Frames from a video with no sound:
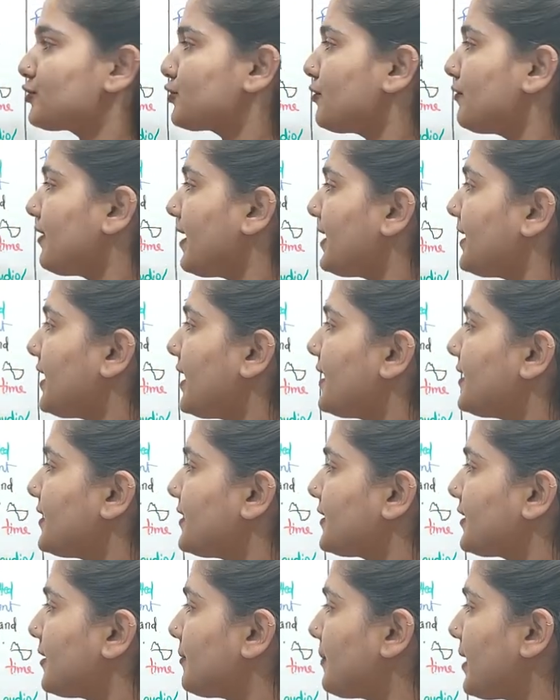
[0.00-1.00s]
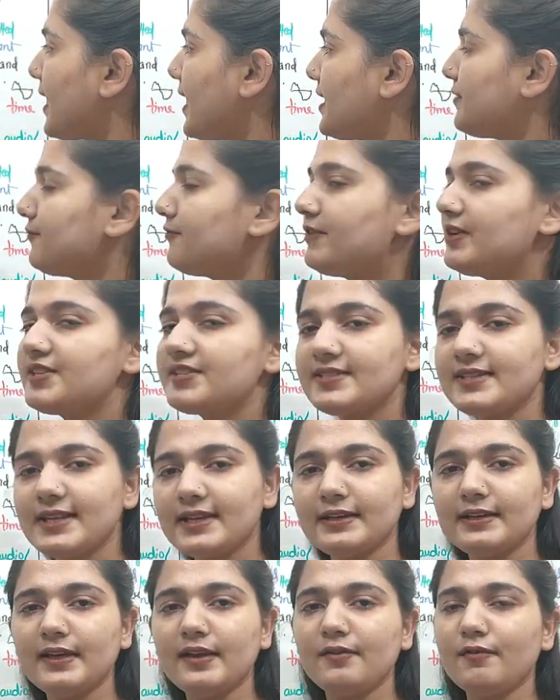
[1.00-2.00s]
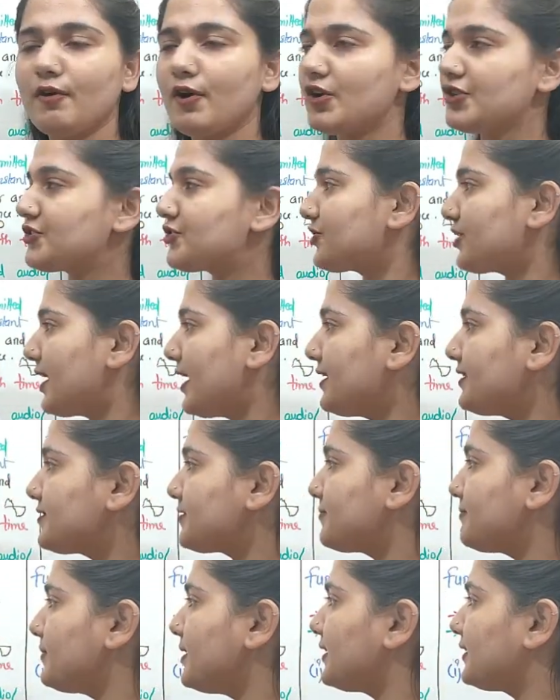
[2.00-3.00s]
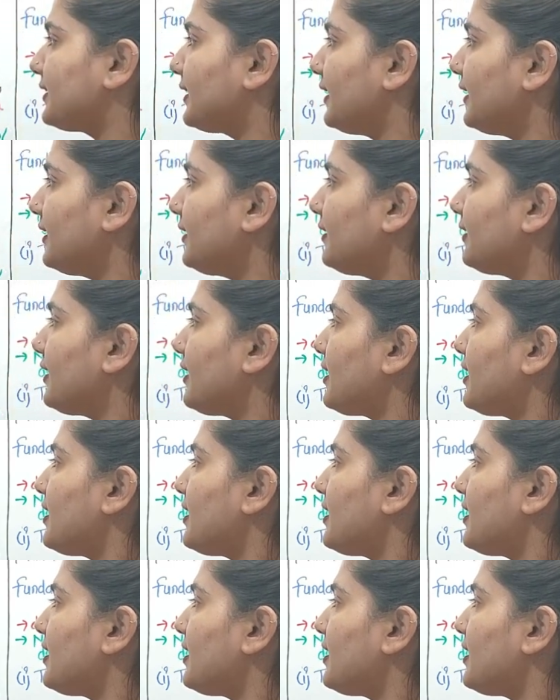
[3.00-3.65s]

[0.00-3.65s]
So when I determine which signal was transmitted,